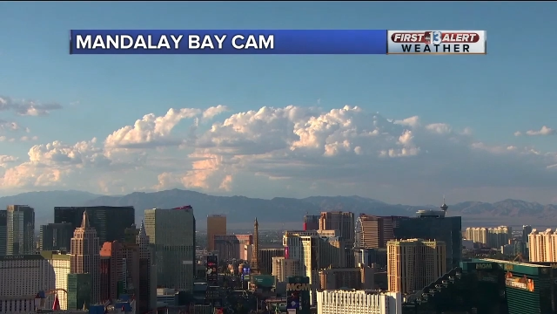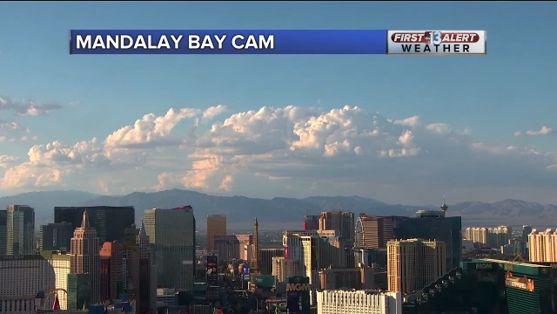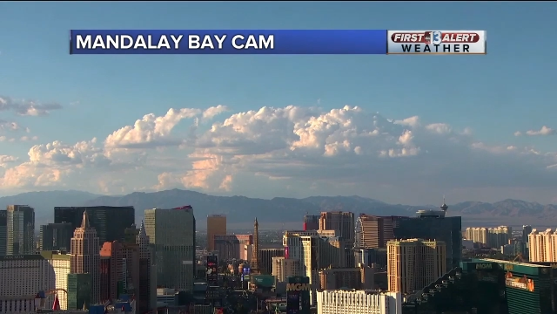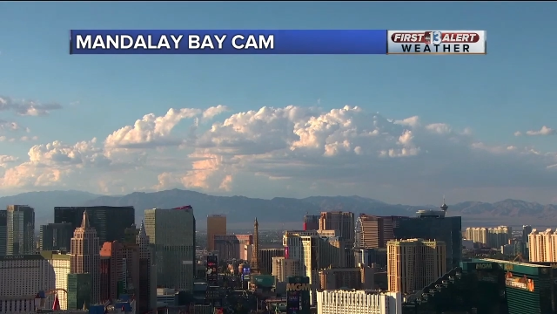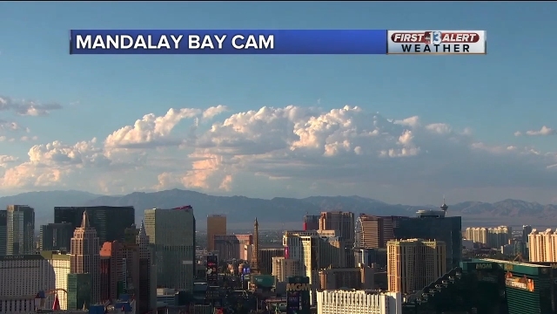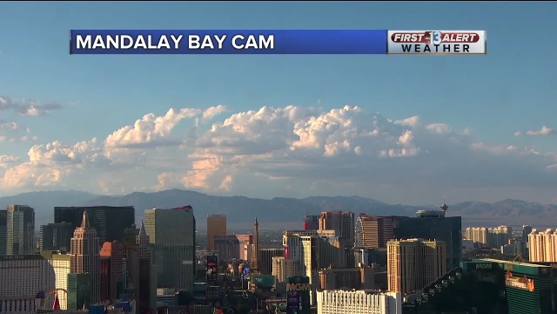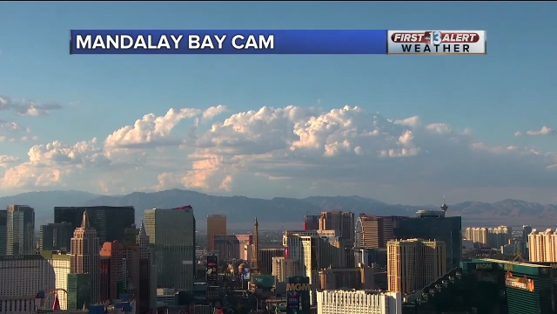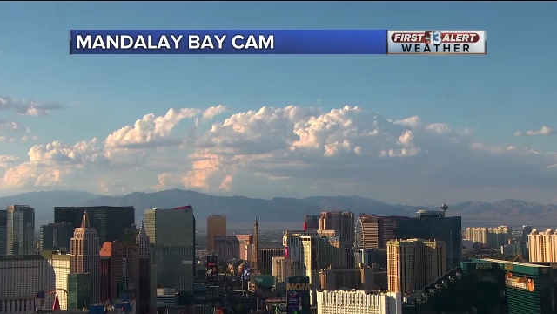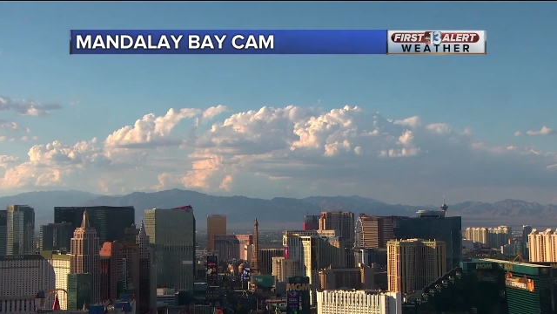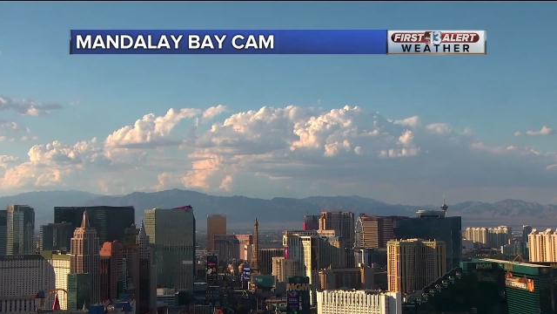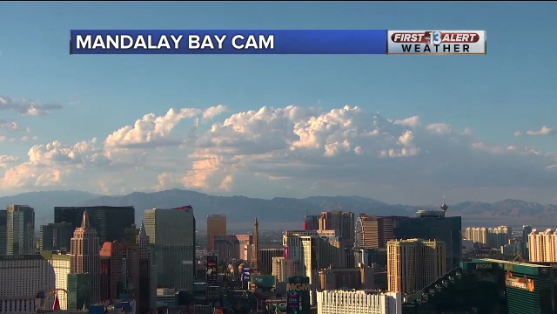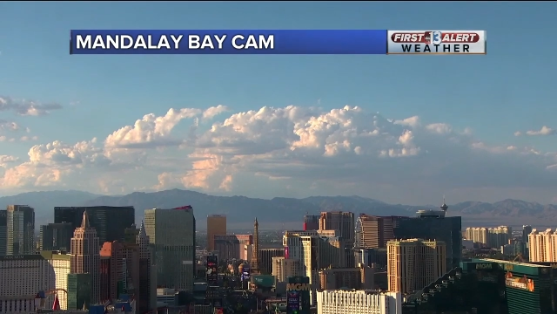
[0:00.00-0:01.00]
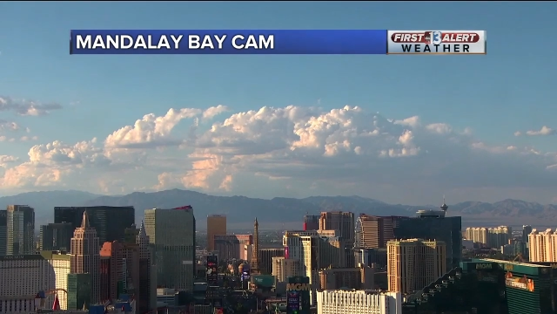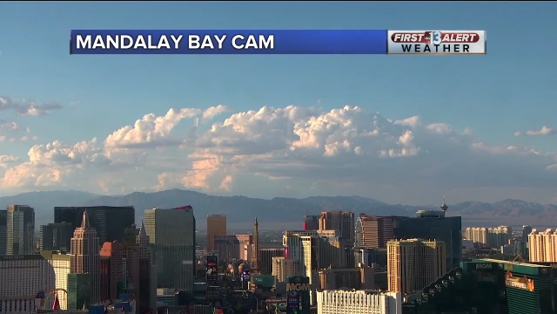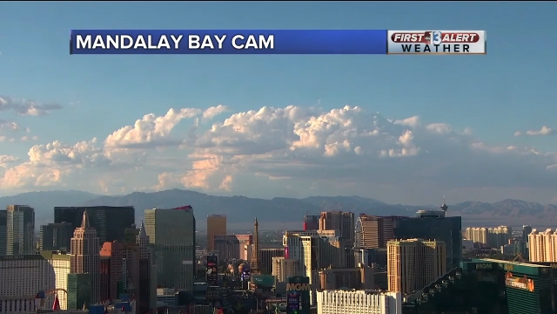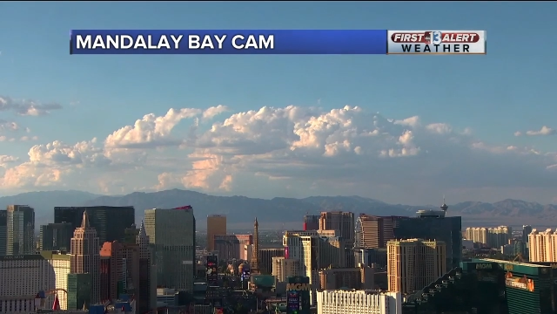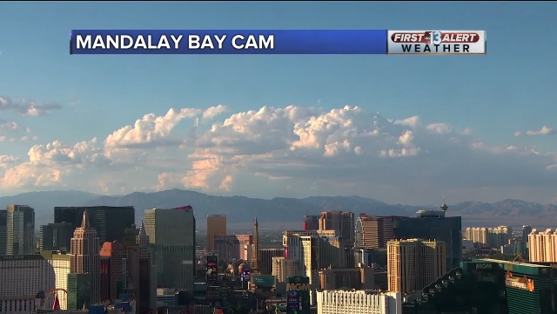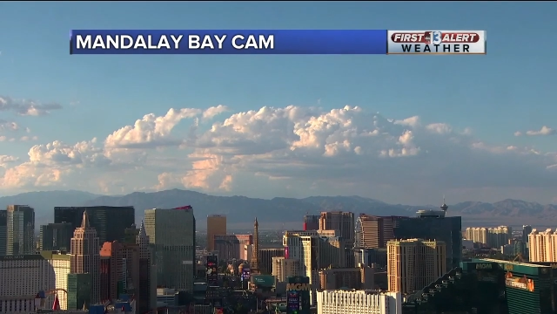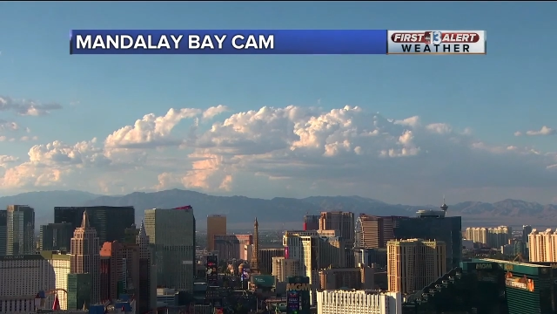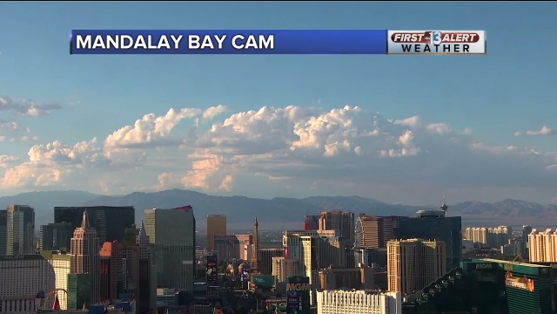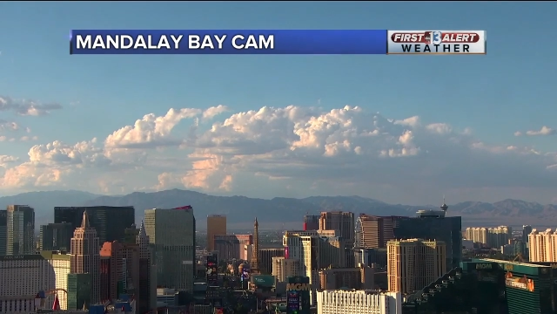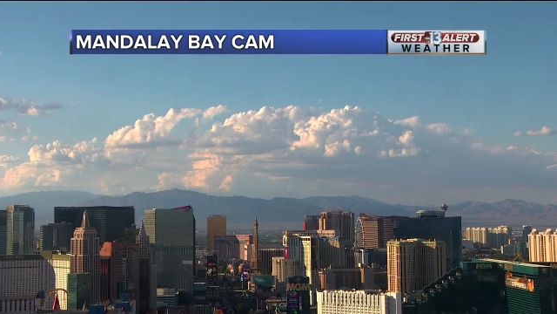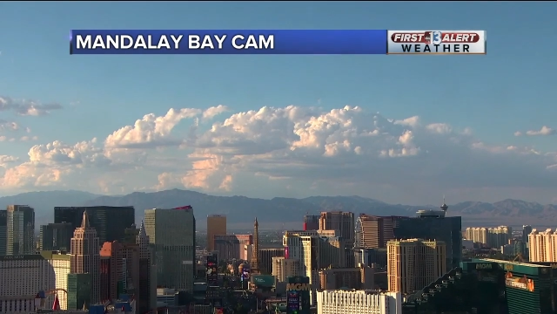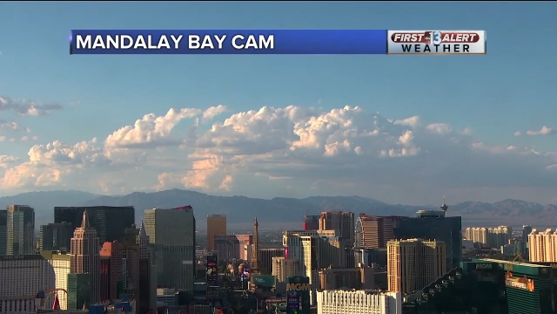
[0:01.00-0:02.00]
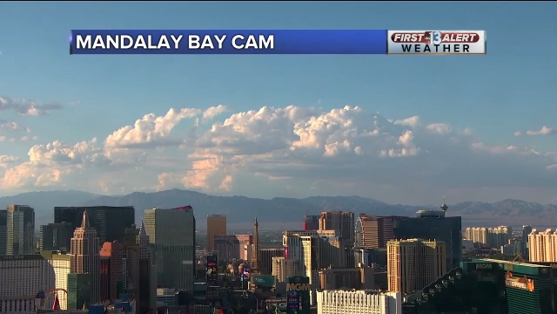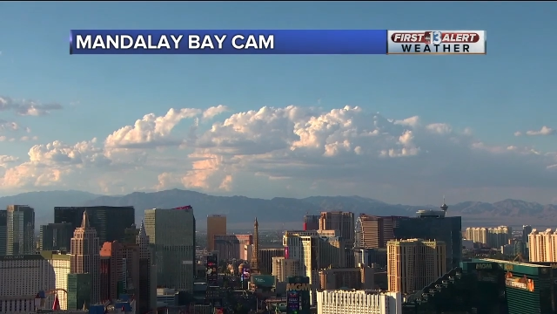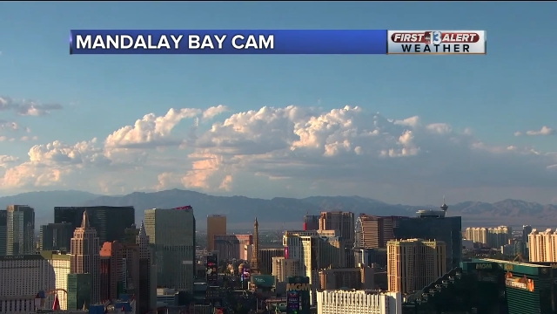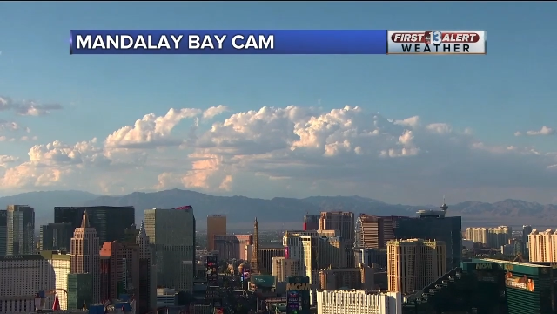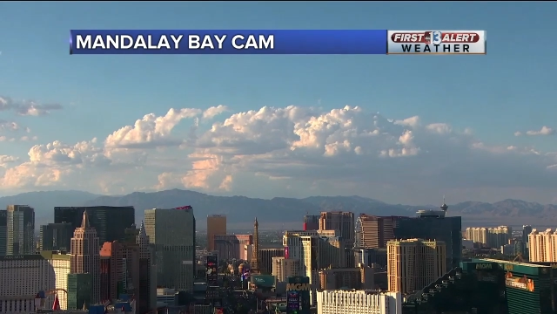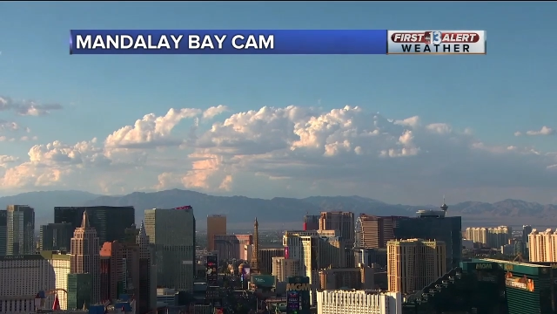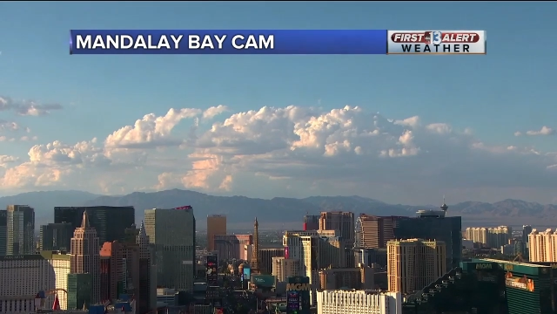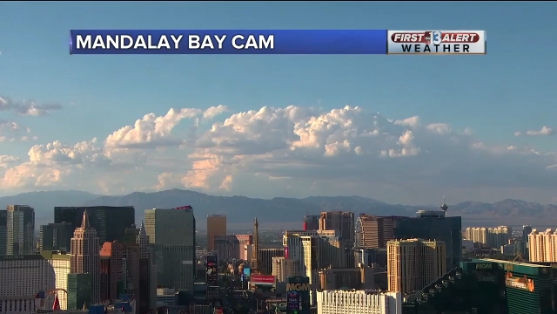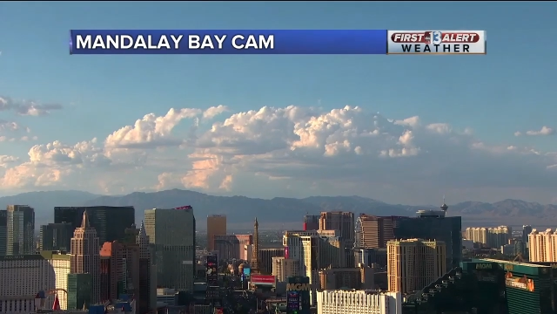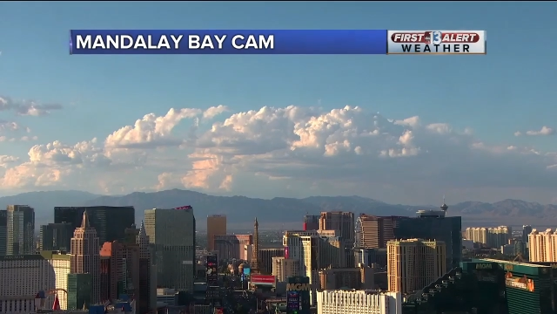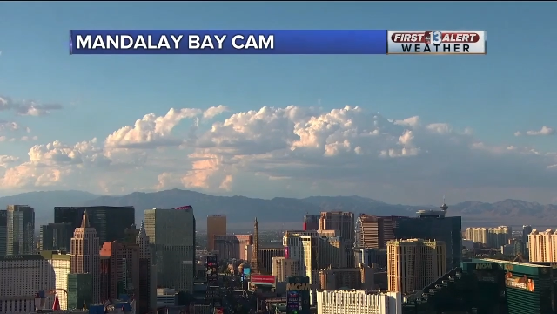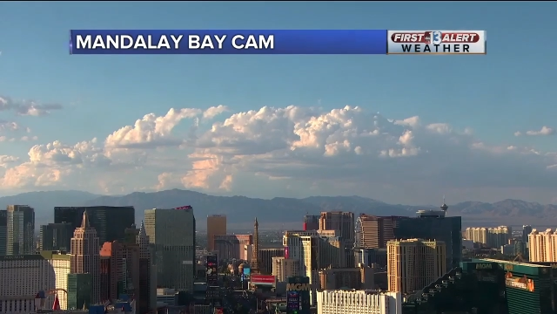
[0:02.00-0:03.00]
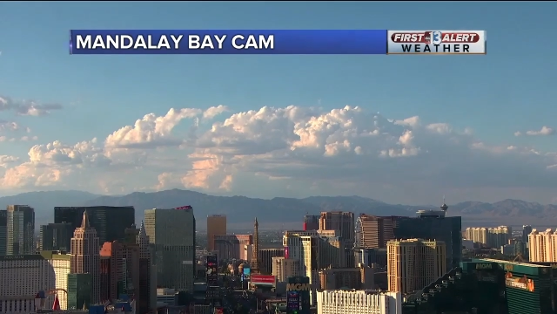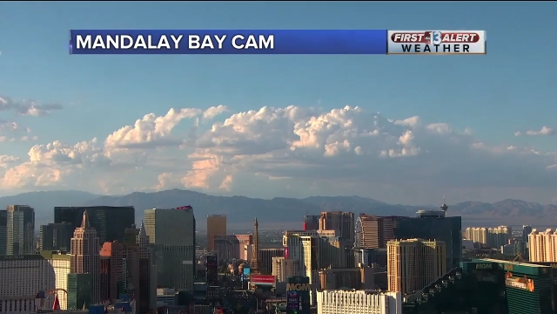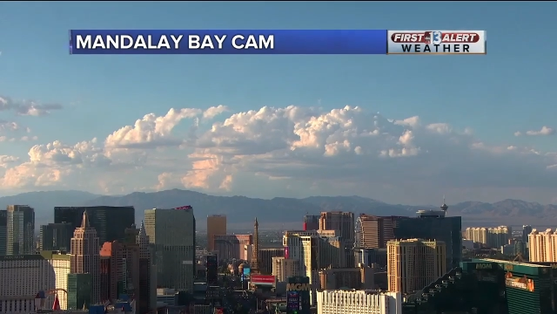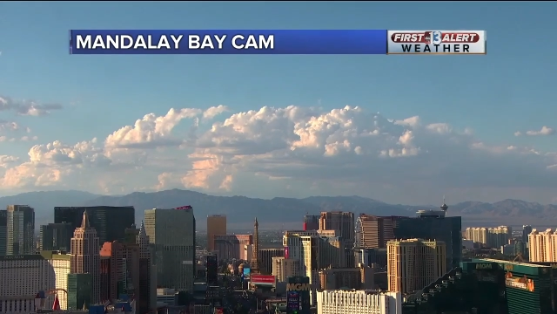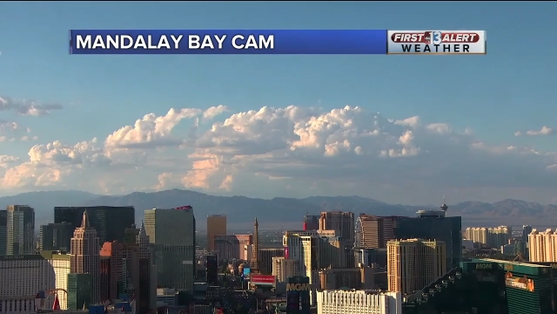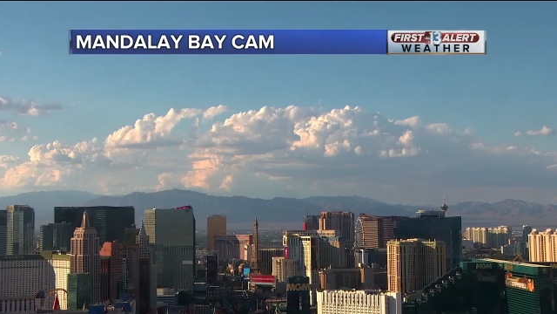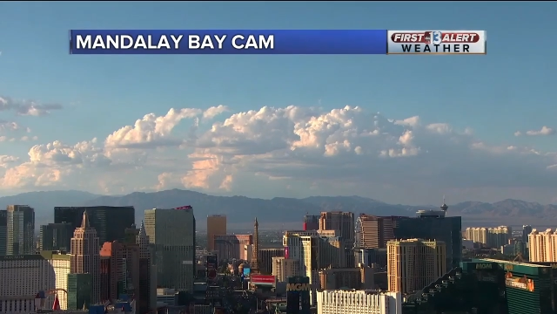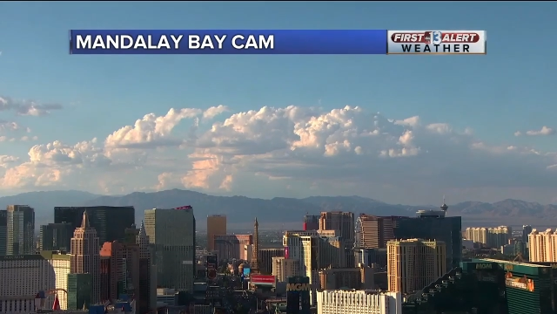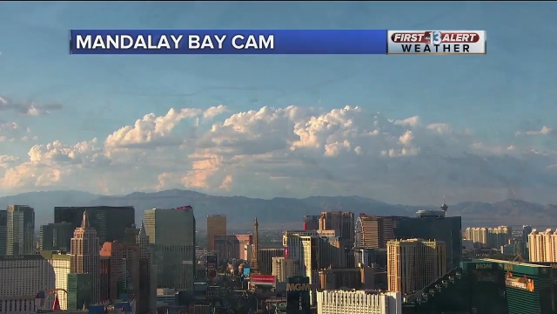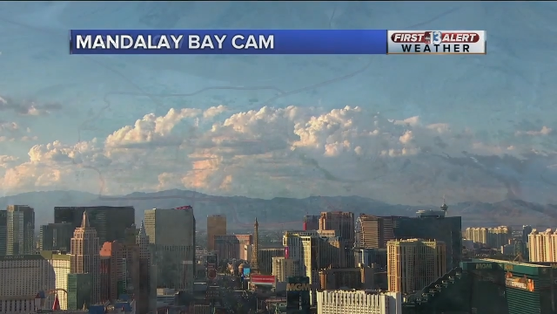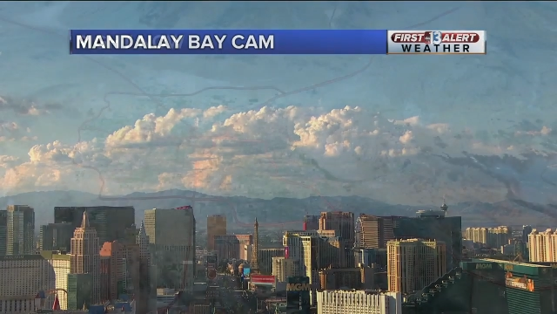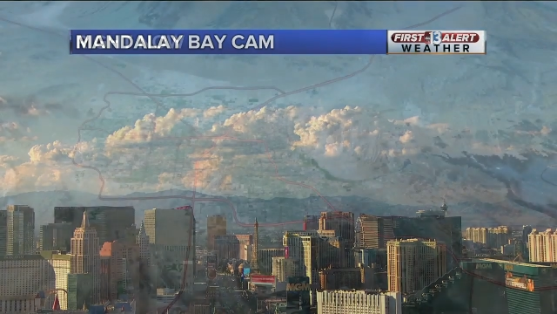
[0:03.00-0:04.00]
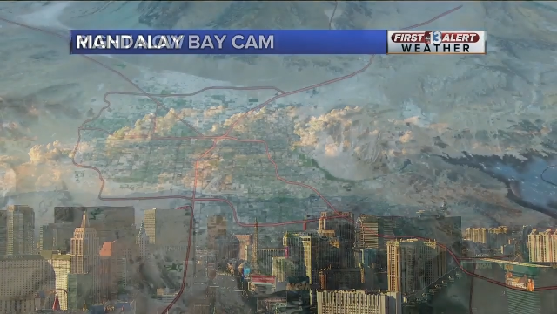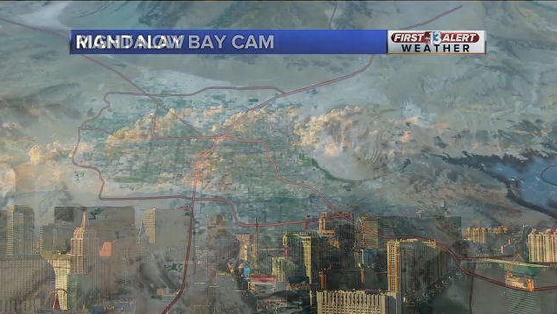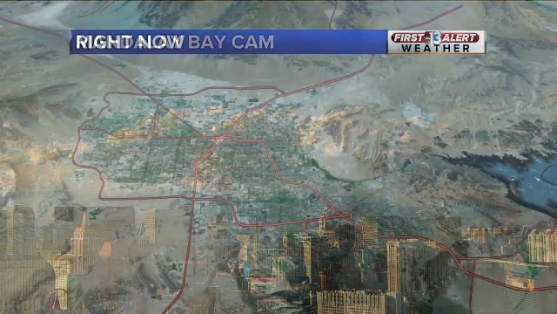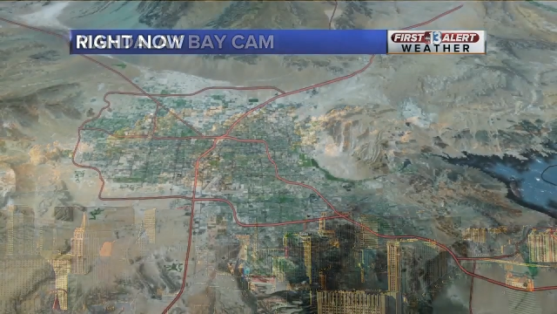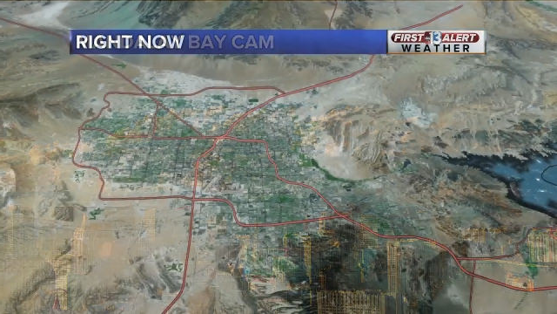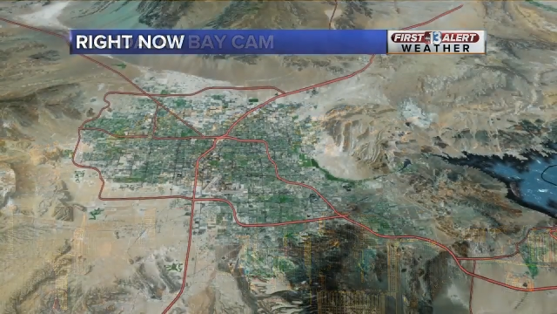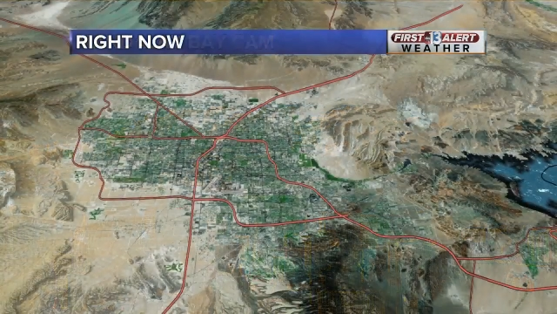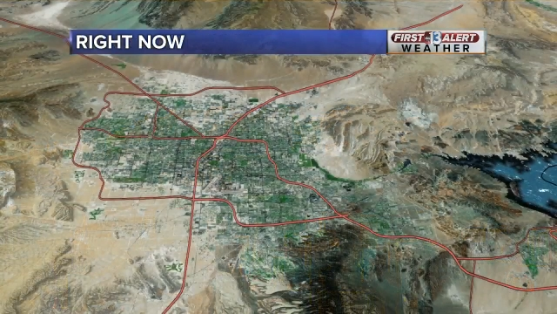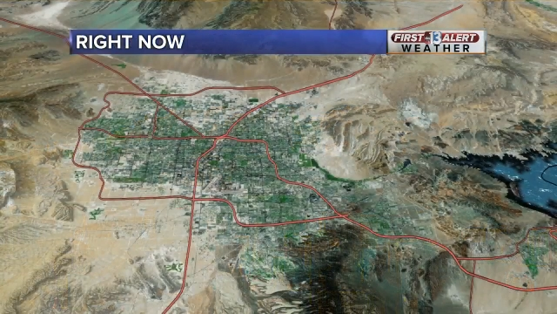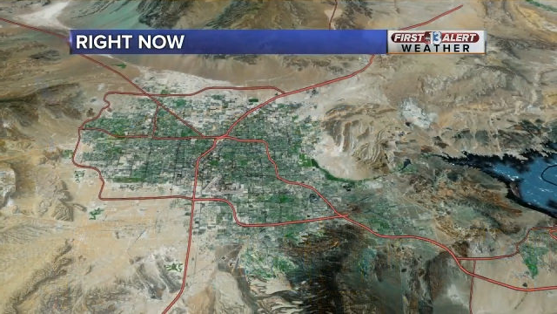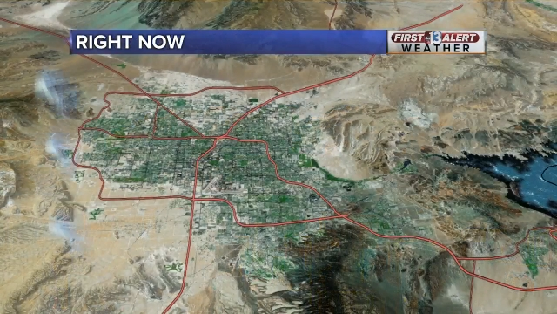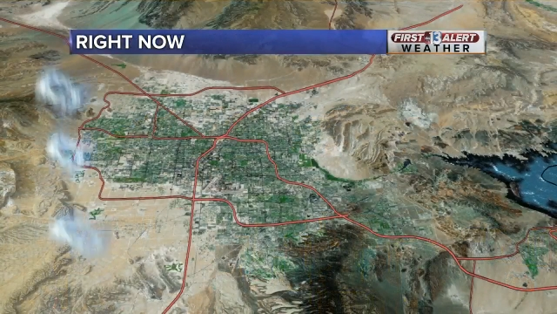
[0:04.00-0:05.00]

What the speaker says: Nobody's mouth can be seen.